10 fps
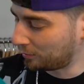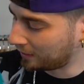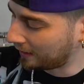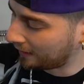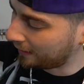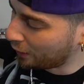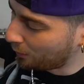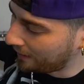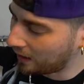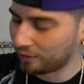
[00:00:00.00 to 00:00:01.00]
I want to get a
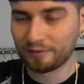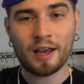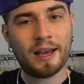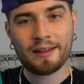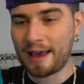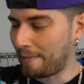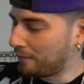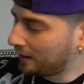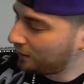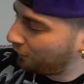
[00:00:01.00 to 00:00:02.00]
little bit of that
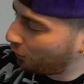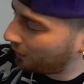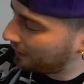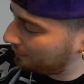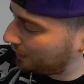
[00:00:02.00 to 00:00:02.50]
money for it.